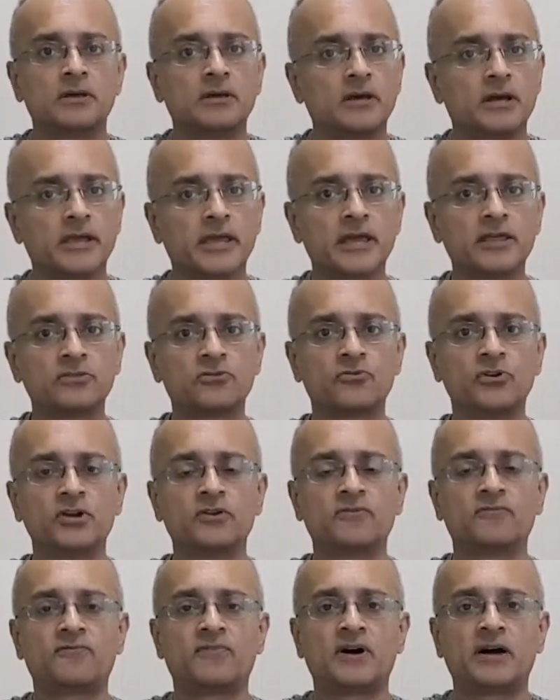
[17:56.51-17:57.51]
Again 3 to
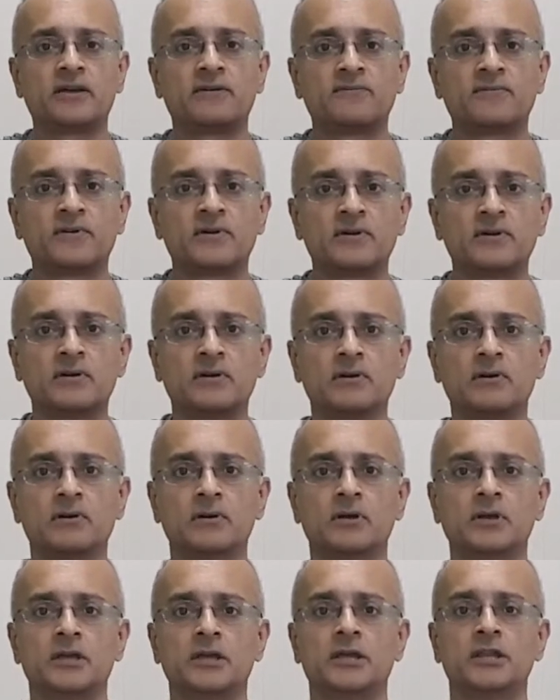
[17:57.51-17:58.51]
5
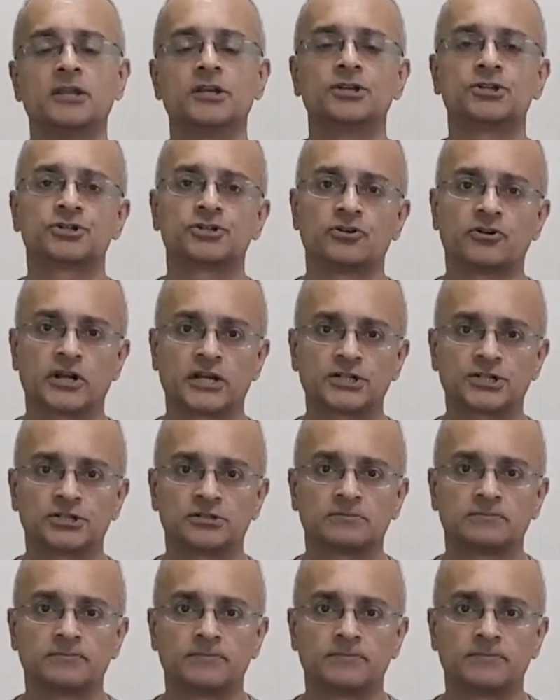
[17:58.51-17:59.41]
in each direction.